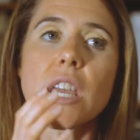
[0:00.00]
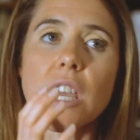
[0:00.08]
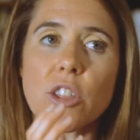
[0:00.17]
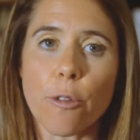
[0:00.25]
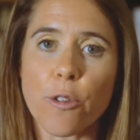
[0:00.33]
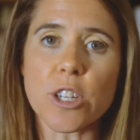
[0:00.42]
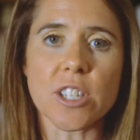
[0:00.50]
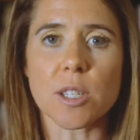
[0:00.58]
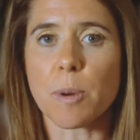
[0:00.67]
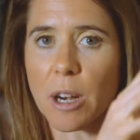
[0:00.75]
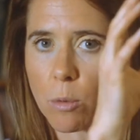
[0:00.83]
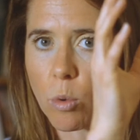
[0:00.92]
the first
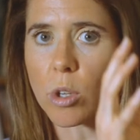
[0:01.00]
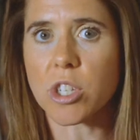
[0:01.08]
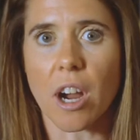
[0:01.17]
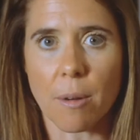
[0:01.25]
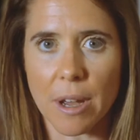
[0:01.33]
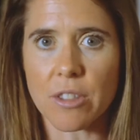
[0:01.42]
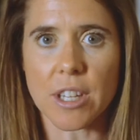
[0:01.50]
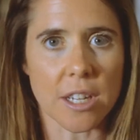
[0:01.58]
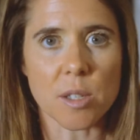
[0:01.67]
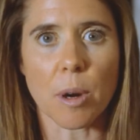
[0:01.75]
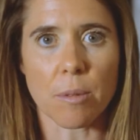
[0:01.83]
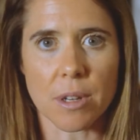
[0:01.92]
experiment will talk about the
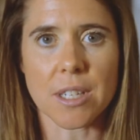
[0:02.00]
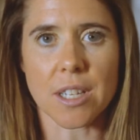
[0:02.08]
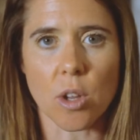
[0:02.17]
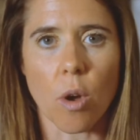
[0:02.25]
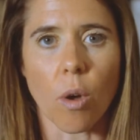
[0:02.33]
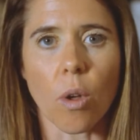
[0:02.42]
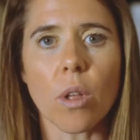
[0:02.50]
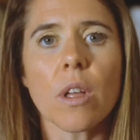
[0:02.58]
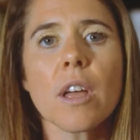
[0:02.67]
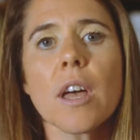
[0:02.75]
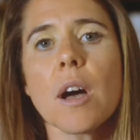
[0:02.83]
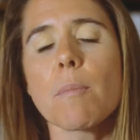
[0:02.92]
experiment as a whole,
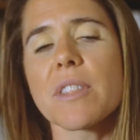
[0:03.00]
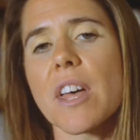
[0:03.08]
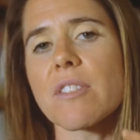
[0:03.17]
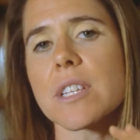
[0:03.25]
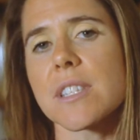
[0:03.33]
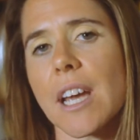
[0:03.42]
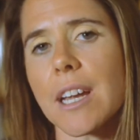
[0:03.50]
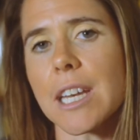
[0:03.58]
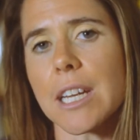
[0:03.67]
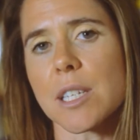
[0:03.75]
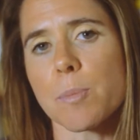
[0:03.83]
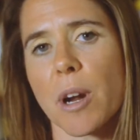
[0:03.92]
but then the second
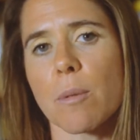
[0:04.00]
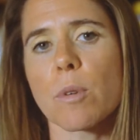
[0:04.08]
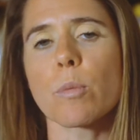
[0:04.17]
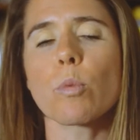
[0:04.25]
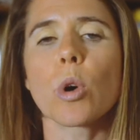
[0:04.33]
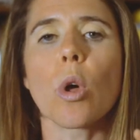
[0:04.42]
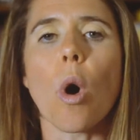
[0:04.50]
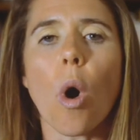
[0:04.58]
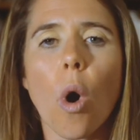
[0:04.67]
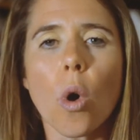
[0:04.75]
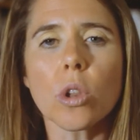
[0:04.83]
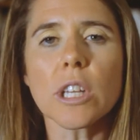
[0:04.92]
experiment will
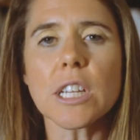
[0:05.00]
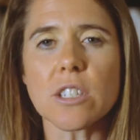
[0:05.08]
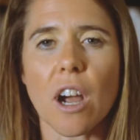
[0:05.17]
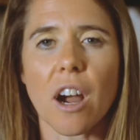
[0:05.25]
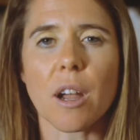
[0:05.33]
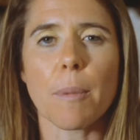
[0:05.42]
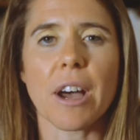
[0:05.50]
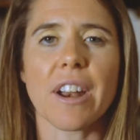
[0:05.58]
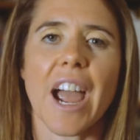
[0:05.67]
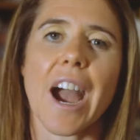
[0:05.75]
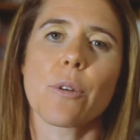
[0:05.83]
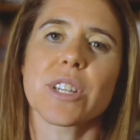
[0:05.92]
only talk about
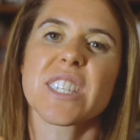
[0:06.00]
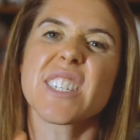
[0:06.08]
how it's